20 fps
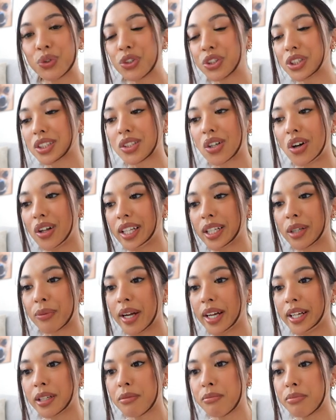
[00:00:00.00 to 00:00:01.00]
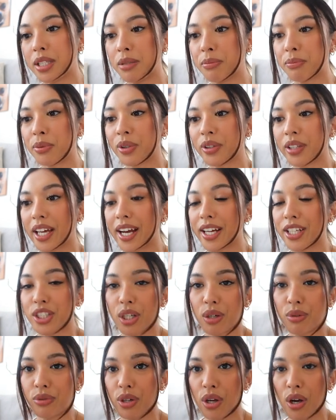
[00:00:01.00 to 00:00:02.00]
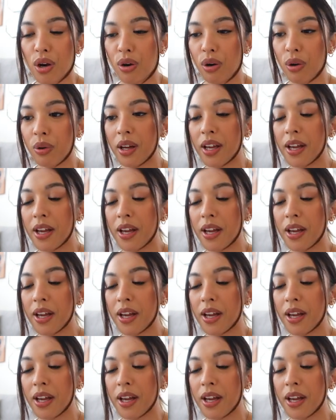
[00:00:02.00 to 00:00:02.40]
just calling random people that I don't know.